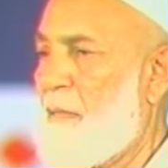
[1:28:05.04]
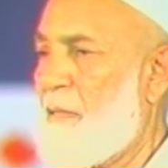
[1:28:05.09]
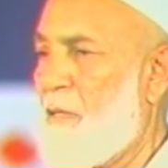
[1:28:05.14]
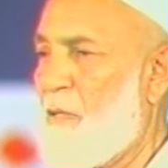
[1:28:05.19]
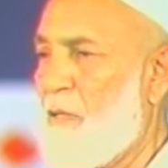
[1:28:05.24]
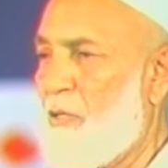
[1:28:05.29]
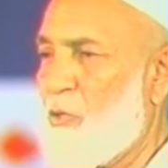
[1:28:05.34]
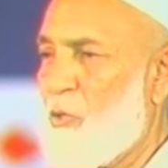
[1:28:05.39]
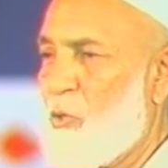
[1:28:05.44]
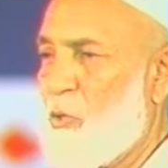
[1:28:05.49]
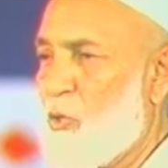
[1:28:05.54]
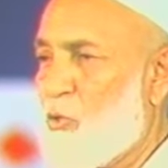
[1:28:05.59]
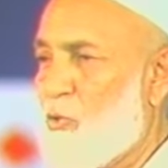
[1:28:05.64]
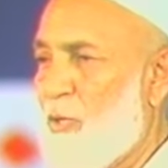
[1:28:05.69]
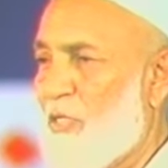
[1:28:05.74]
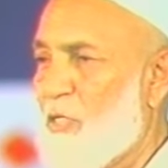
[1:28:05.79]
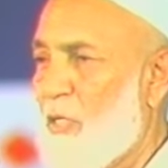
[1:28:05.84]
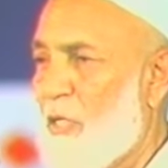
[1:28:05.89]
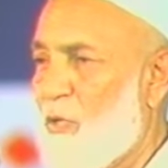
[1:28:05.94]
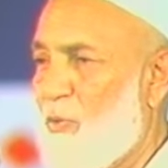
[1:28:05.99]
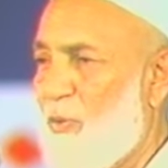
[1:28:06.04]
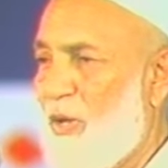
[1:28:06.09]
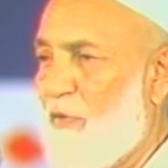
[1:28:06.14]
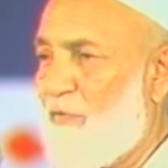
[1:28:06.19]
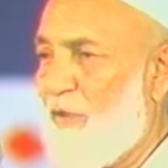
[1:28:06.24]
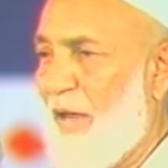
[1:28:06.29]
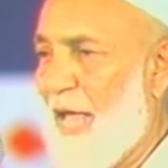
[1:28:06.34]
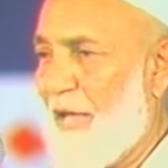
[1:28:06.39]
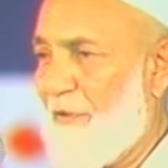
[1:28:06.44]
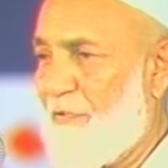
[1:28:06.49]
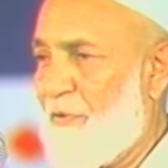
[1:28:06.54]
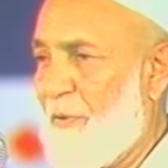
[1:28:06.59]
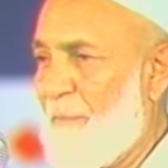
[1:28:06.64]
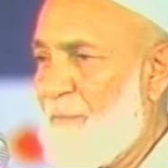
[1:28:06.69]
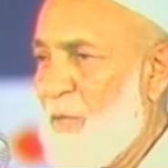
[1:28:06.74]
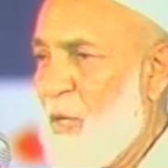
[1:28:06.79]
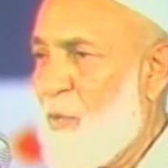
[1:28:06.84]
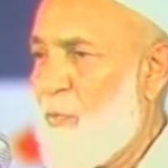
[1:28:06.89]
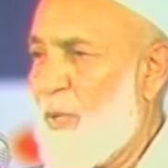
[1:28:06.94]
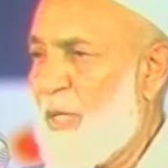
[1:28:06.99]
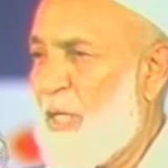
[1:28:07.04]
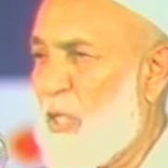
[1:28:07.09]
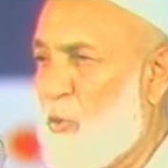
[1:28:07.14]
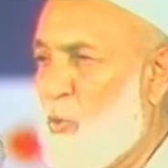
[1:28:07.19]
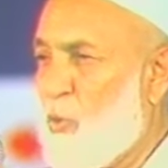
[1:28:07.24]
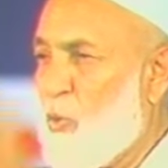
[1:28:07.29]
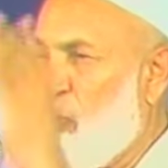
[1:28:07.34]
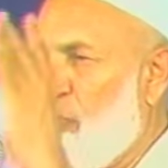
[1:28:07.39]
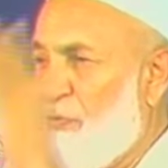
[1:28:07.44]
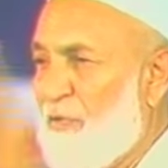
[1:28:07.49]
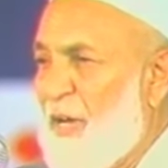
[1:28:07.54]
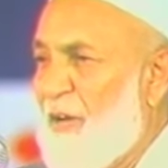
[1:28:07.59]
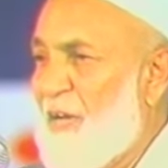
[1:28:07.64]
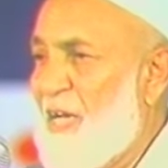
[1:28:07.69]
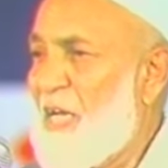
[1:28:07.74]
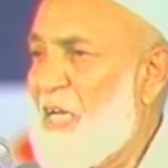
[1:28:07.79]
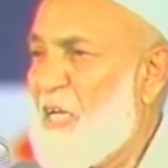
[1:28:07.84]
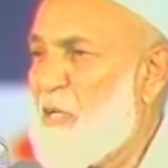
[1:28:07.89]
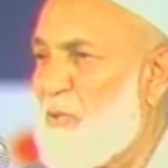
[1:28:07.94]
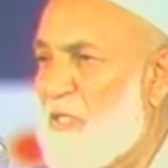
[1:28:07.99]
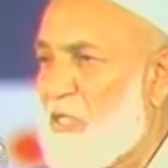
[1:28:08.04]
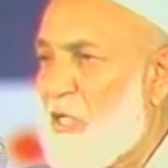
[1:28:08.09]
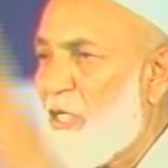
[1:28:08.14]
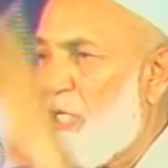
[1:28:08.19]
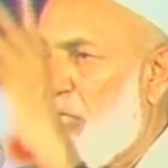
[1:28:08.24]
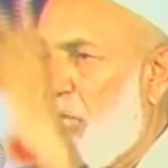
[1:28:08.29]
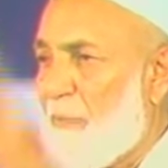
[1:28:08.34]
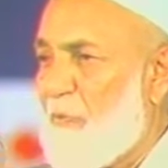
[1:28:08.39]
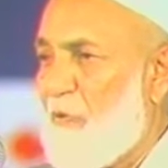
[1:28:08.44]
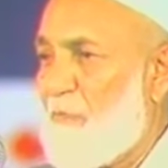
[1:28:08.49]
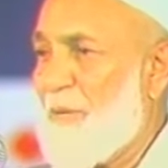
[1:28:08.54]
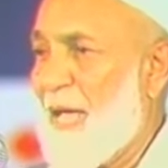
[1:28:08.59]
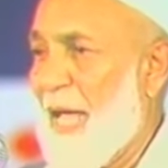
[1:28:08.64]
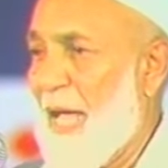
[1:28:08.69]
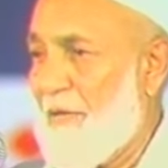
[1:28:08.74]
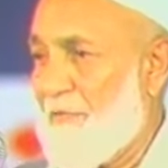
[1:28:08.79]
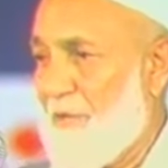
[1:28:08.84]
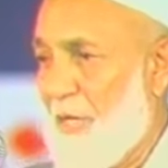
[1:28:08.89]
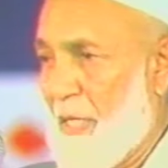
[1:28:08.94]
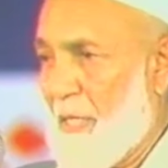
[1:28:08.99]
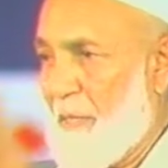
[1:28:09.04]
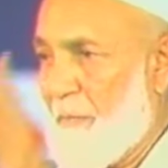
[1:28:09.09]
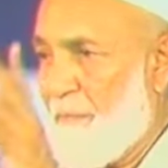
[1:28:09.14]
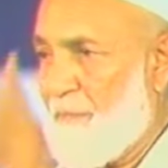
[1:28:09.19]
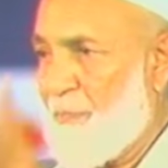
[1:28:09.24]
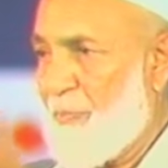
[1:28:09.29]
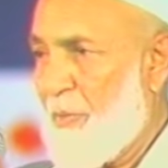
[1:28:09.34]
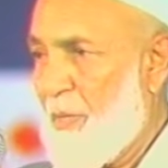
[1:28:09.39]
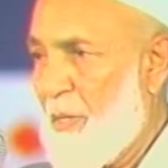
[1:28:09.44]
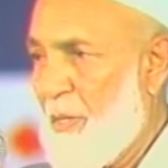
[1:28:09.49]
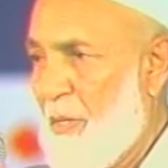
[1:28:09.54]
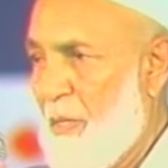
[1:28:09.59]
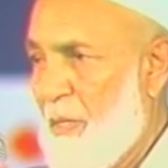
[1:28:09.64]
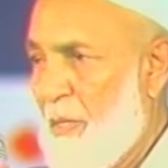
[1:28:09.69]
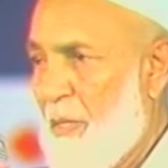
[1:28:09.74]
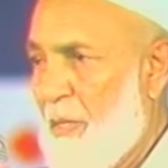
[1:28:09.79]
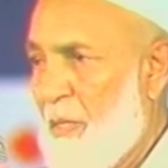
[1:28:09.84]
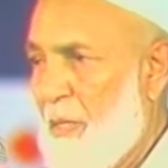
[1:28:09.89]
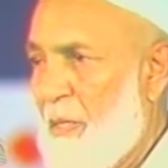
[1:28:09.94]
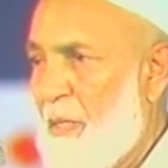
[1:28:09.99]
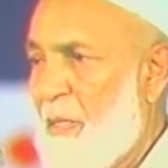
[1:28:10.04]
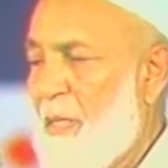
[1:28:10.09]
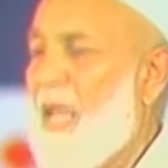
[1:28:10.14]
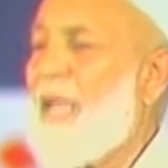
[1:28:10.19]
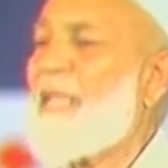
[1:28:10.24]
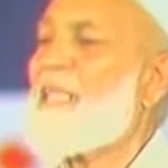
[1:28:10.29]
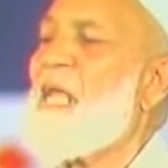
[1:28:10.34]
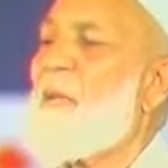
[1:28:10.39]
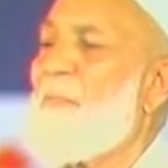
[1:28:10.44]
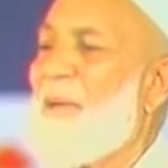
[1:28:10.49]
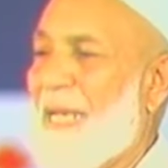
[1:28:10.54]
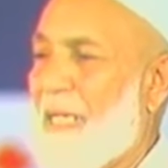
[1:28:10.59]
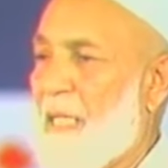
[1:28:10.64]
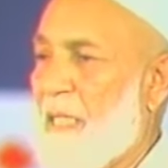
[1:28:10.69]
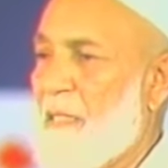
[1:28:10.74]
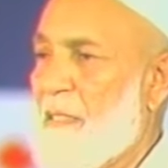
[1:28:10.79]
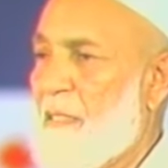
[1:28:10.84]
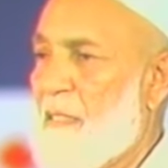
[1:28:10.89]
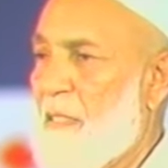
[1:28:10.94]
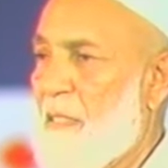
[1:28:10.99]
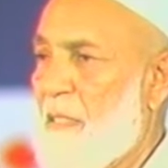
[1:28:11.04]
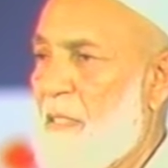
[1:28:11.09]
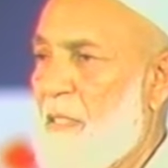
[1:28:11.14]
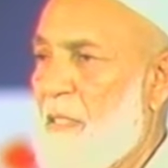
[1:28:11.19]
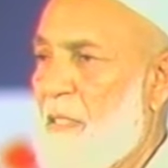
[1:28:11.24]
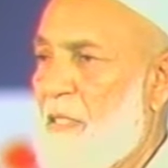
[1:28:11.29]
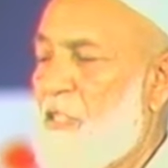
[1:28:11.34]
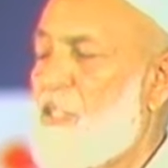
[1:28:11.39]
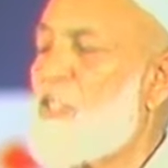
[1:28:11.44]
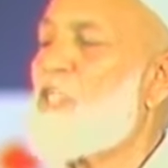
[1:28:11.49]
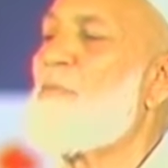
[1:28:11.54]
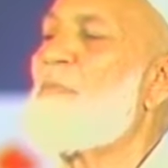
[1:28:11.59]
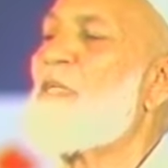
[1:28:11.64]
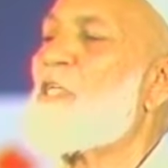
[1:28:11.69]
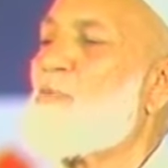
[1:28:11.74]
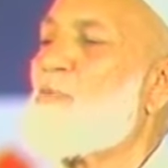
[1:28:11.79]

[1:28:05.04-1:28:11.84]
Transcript: You know, you used to a certain way of life. We grooved in into a certain type of behavior. Like the Americans, Jimmy